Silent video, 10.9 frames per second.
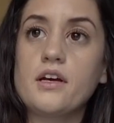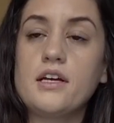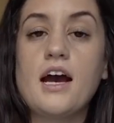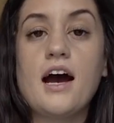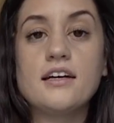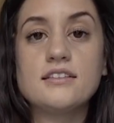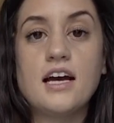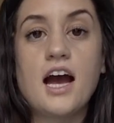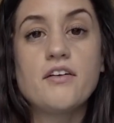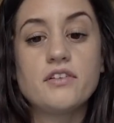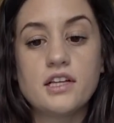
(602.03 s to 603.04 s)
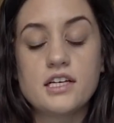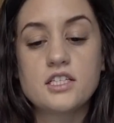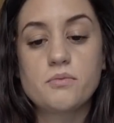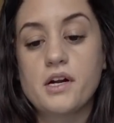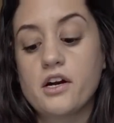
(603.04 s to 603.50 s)
Yeah, I have a
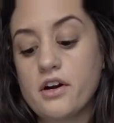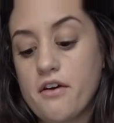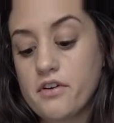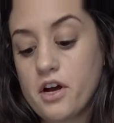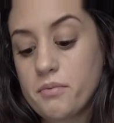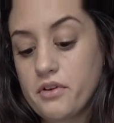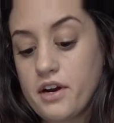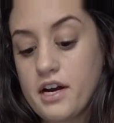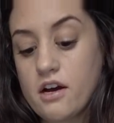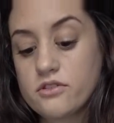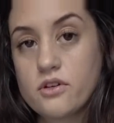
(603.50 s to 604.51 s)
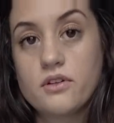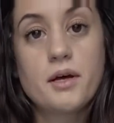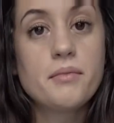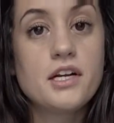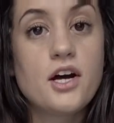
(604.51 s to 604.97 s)
list, but I don't have it on me right now, so
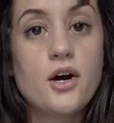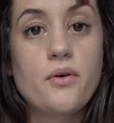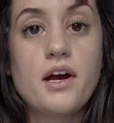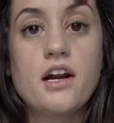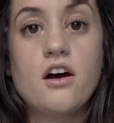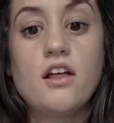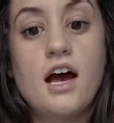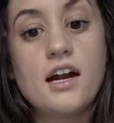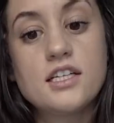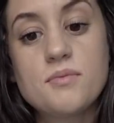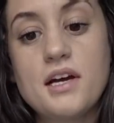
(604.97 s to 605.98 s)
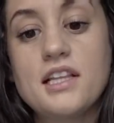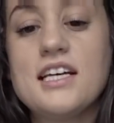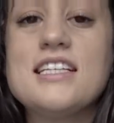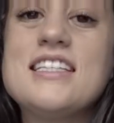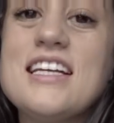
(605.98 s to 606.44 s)
let me know and I'll add it to my
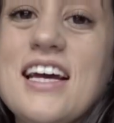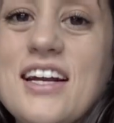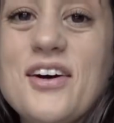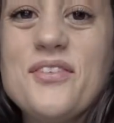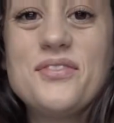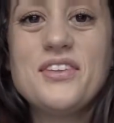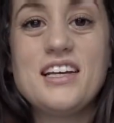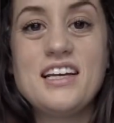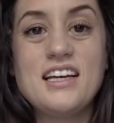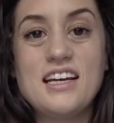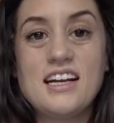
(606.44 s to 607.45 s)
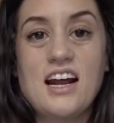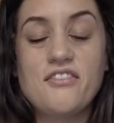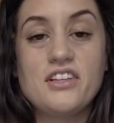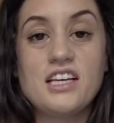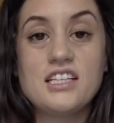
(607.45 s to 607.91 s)
list and hopefully get
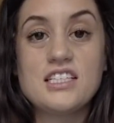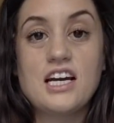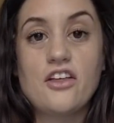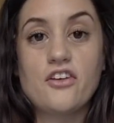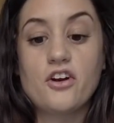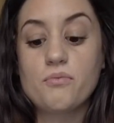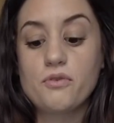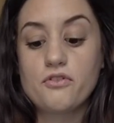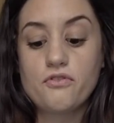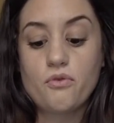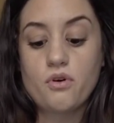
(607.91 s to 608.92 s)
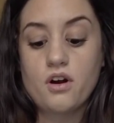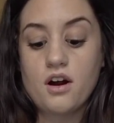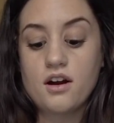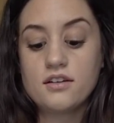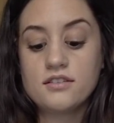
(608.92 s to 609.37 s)
everything together
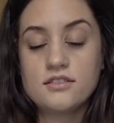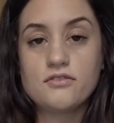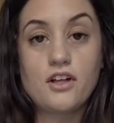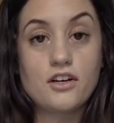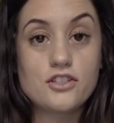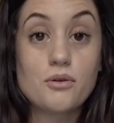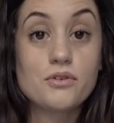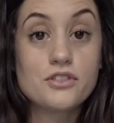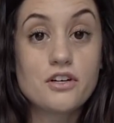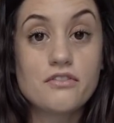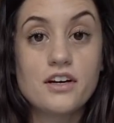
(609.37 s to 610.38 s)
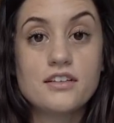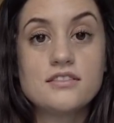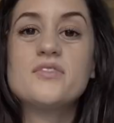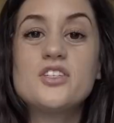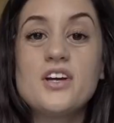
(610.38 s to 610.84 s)
before Blocktober's over.
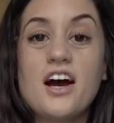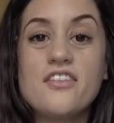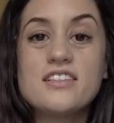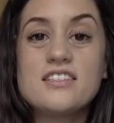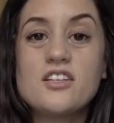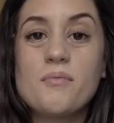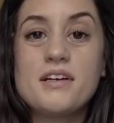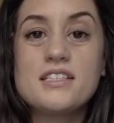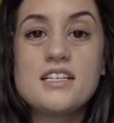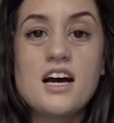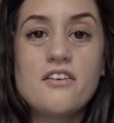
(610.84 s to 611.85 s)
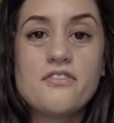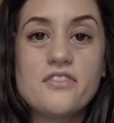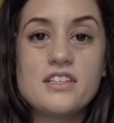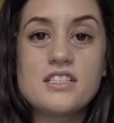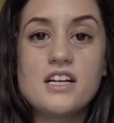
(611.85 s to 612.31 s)
So yeah, this is all my stuff.
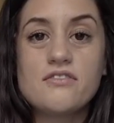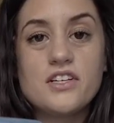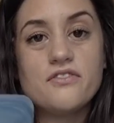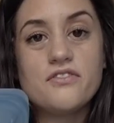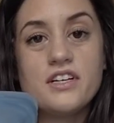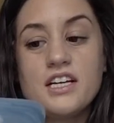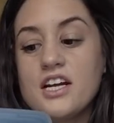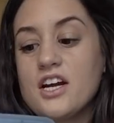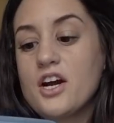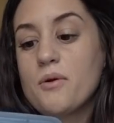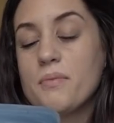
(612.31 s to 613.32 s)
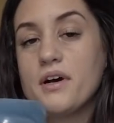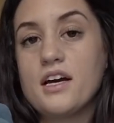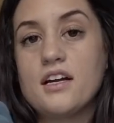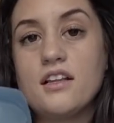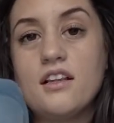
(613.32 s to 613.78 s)
This stuff didn't fit in here,
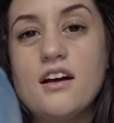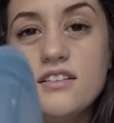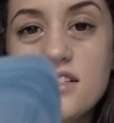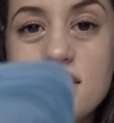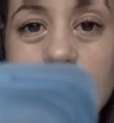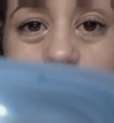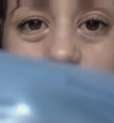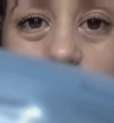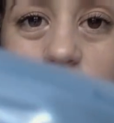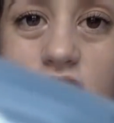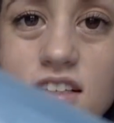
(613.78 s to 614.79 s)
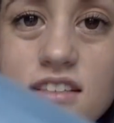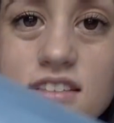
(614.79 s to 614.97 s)
but lots of stuff did.